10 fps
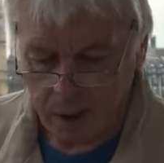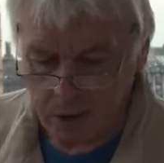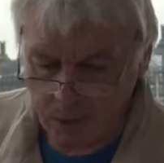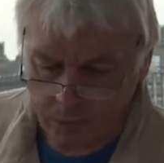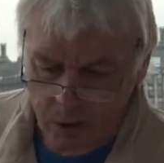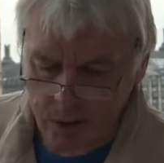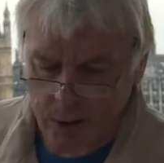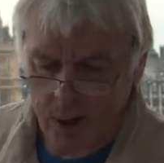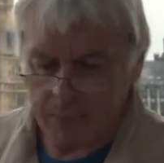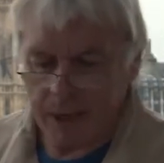you've got to
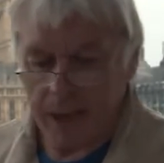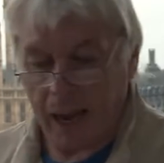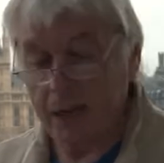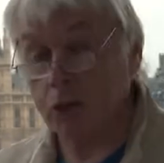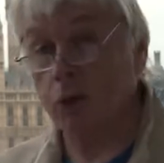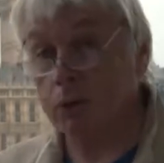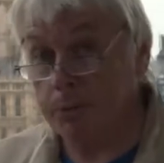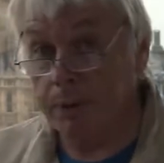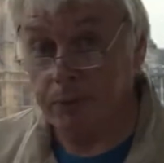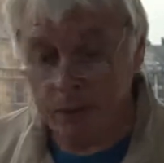come in and talk to
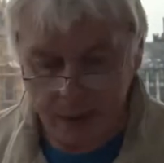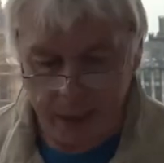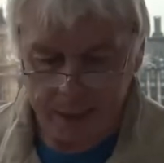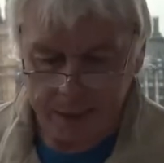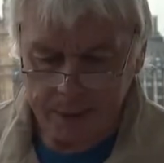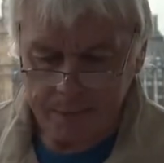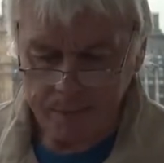me for a second."